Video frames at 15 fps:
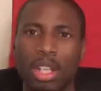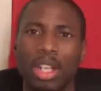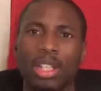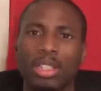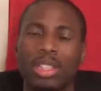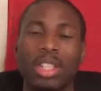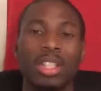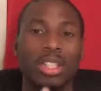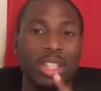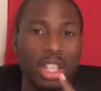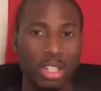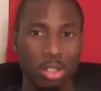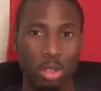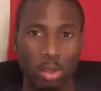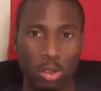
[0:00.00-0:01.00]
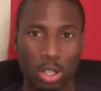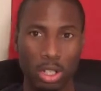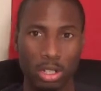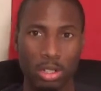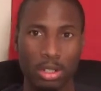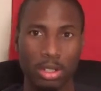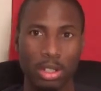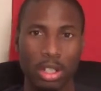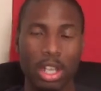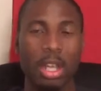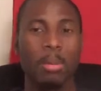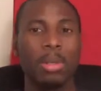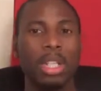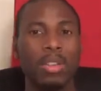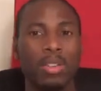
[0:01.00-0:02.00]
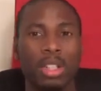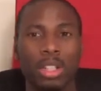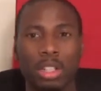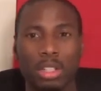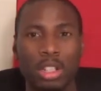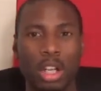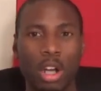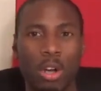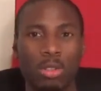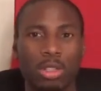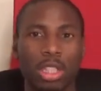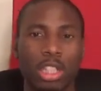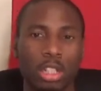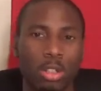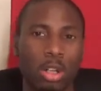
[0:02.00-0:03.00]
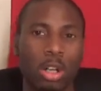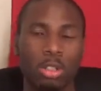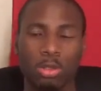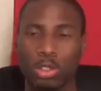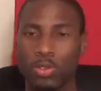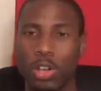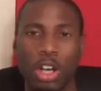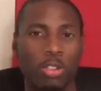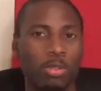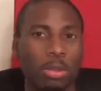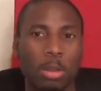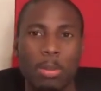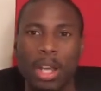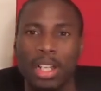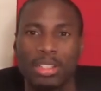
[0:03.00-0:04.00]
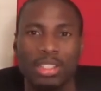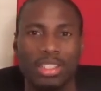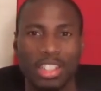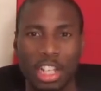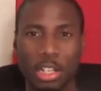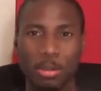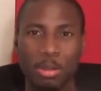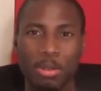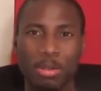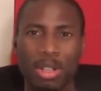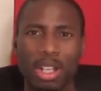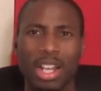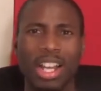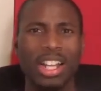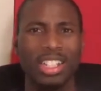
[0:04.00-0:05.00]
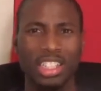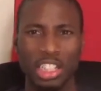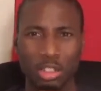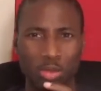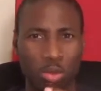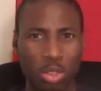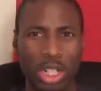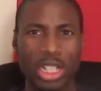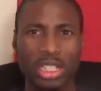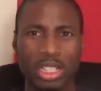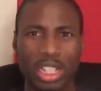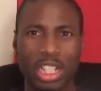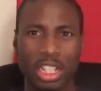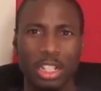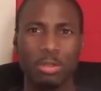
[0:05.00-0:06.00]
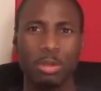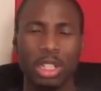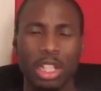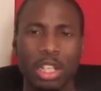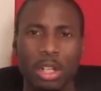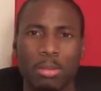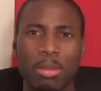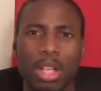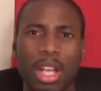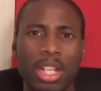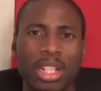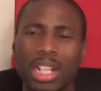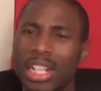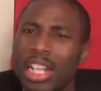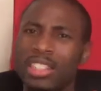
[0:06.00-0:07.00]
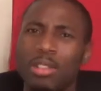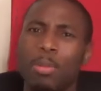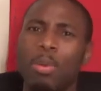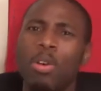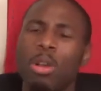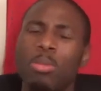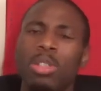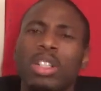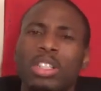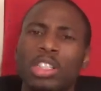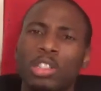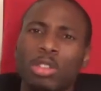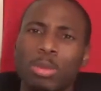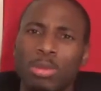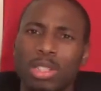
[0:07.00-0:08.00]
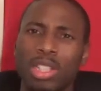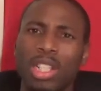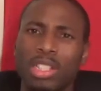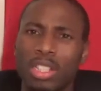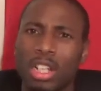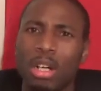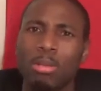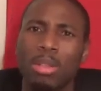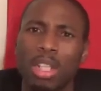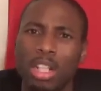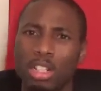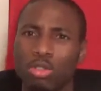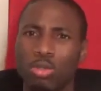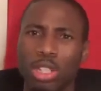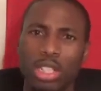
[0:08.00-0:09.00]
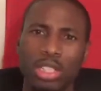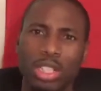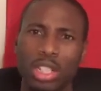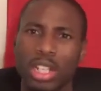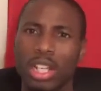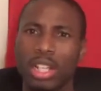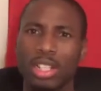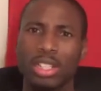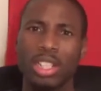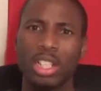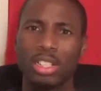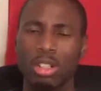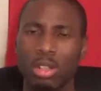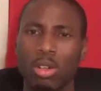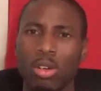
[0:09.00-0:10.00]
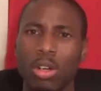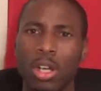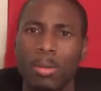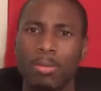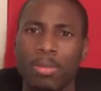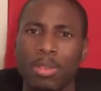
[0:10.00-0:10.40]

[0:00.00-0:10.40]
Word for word: Says, yes, Lord. But even the little dogs eat the crumbs which fall from the master's table. She's reasoning with him. Now that's important because the scripture says, Come, let us reason together, says the Lord.